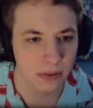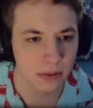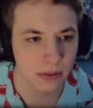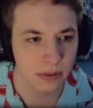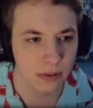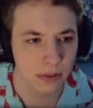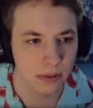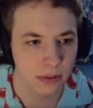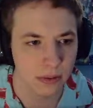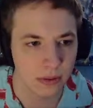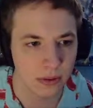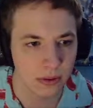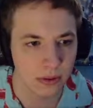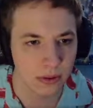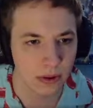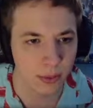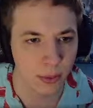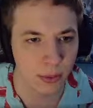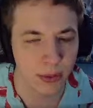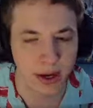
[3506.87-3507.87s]
I
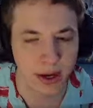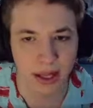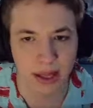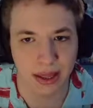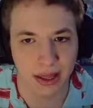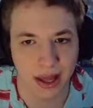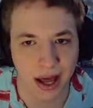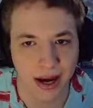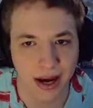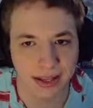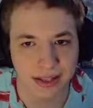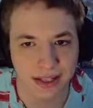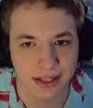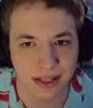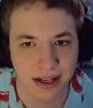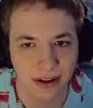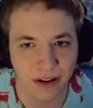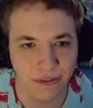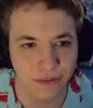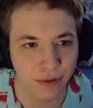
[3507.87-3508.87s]
mean, we got a lot of
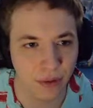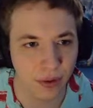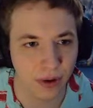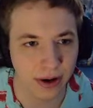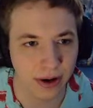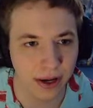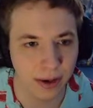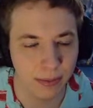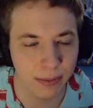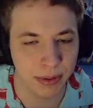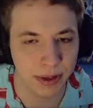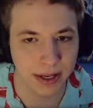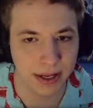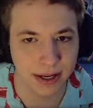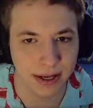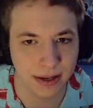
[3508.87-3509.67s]
stuff for it, but...